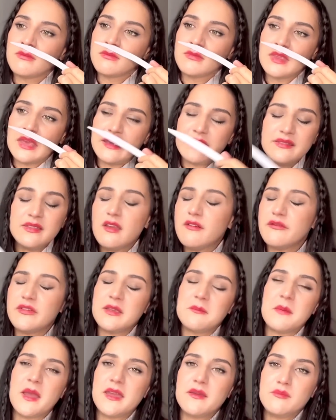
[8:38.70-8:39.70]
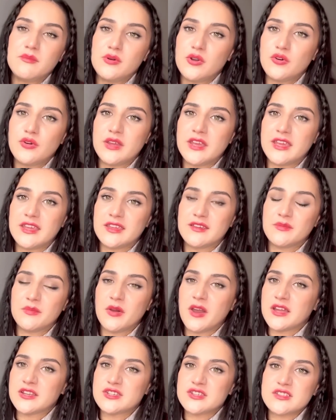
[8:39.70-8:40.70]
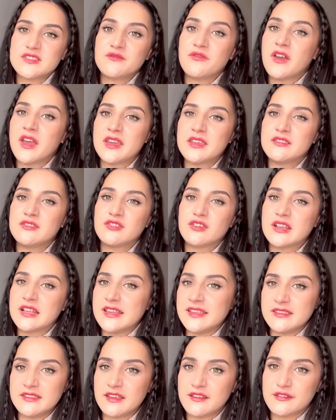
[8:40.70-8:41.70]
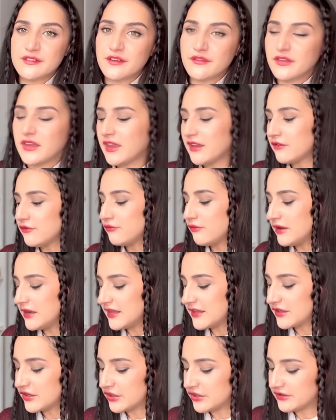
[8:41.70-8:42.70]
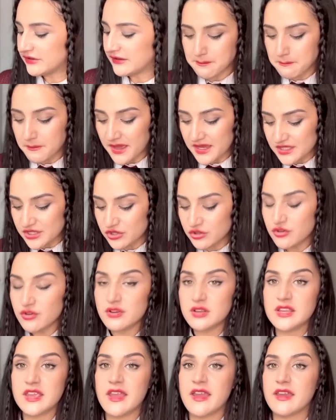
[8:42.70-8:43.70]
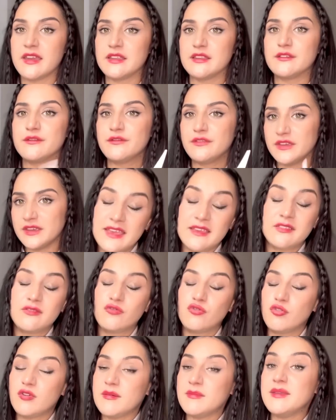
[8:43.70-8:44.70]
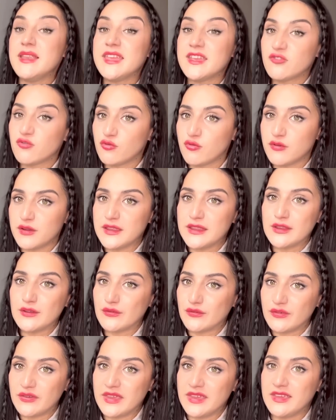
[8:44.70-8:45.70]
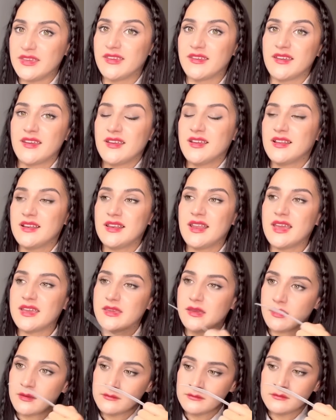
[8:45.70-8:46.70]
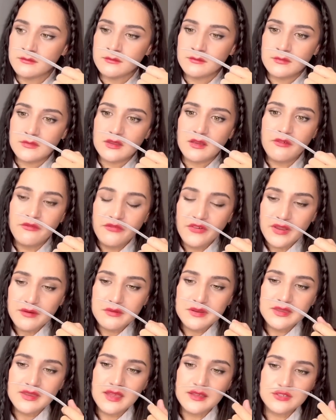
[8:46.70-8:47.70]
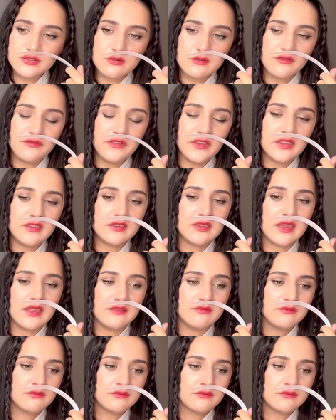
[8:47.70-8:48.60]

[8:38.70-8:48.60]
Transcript: It's nothing mind-blowing, but I just find the cleanness of it really good. Magnolia and fig, extremely green fig, like a very natural fig again.